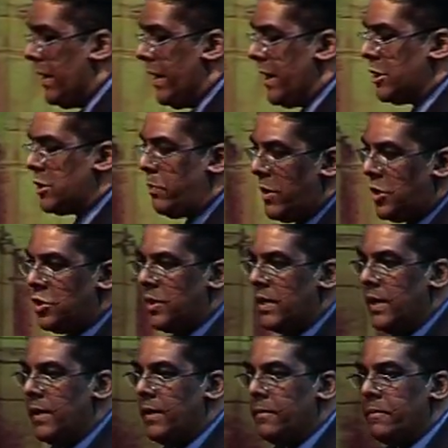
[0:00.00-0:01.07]

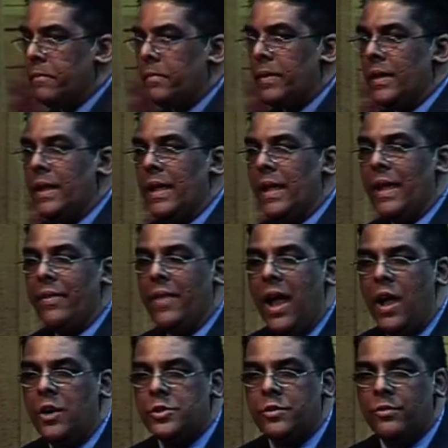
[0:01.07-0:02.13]
especially in the
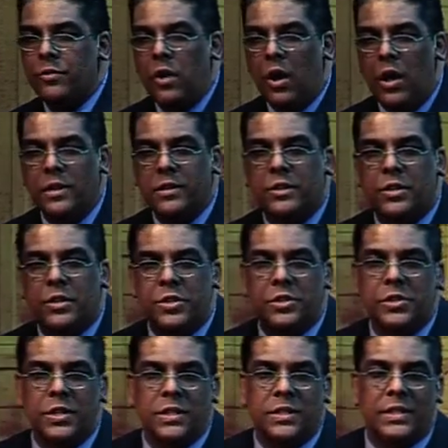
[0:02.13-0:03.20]
house of God,
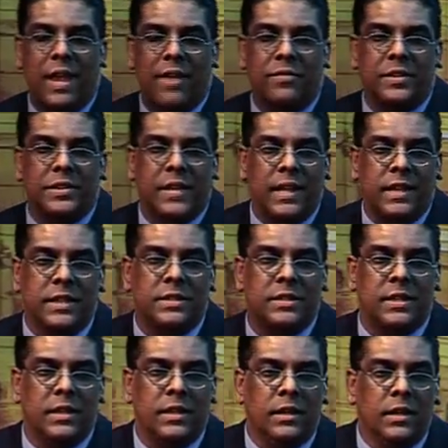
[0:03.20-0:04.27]
Christians have the
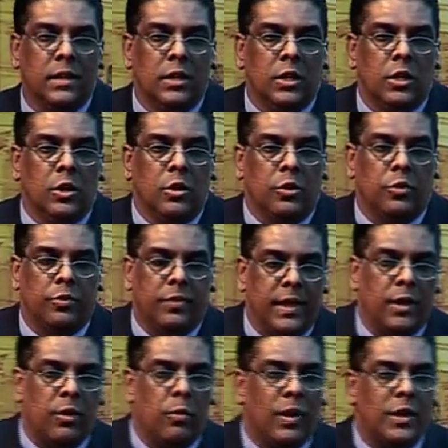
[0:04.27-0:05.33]
tendency to
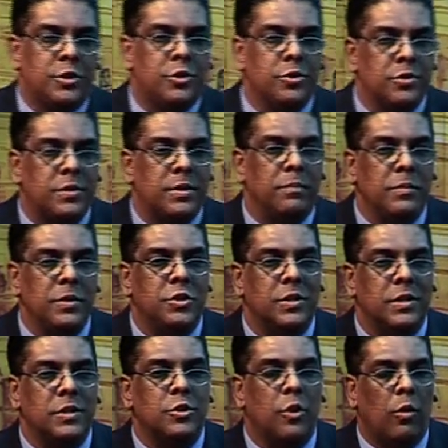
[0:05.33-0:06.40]
think, well, true
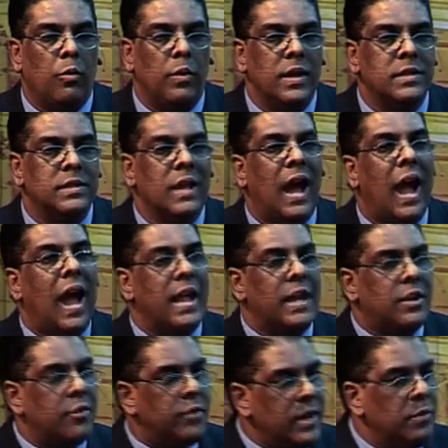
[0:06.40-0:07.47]
submission is always, I
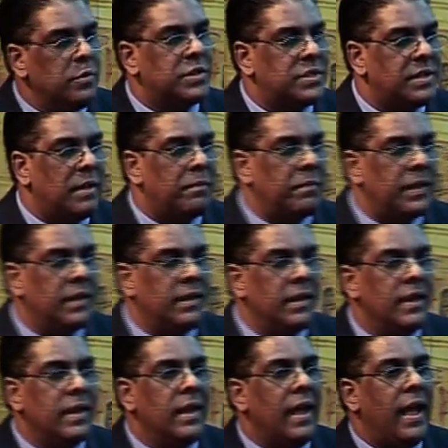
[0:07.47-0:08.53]
agree with something,
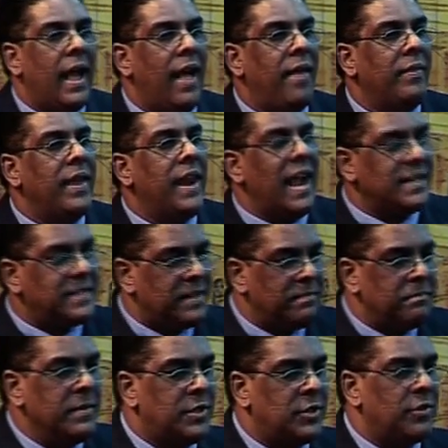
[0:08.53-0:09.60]
and then I
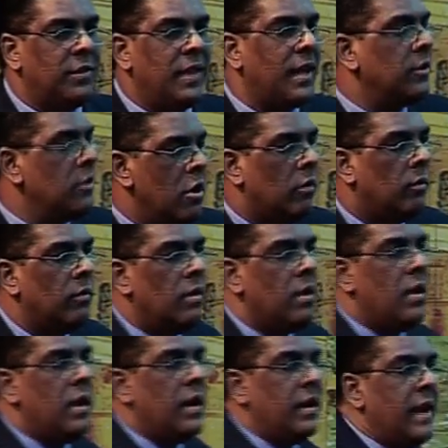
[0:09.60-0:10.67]
submit to that. No,
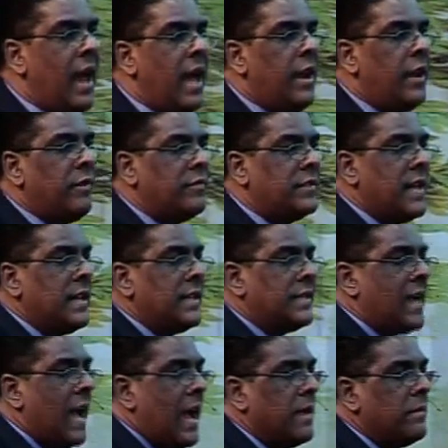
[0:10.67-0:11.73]
9 out of 10
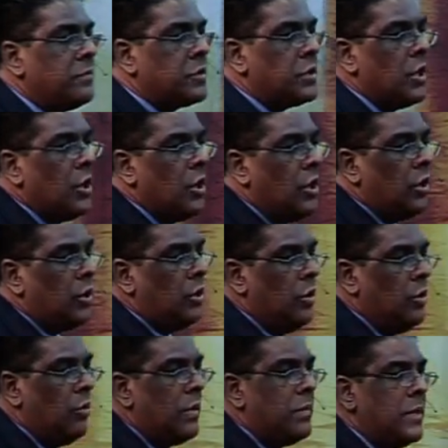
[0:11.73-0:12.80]
times,
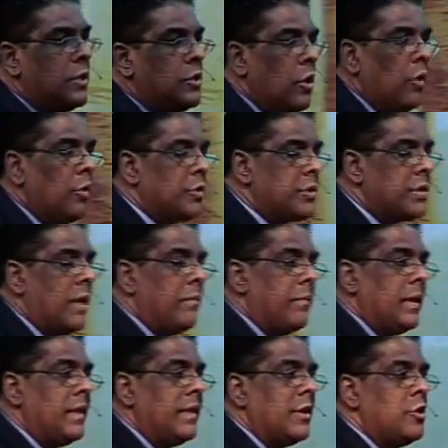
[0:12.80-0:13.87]
you will be told
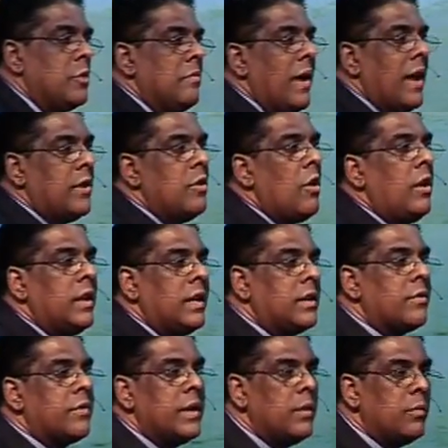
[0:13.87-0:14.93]
something that you might not
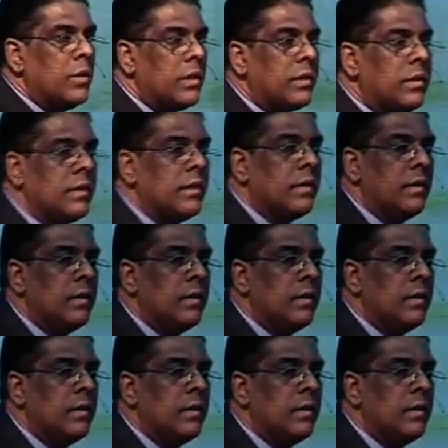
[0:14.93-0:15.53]
agree with.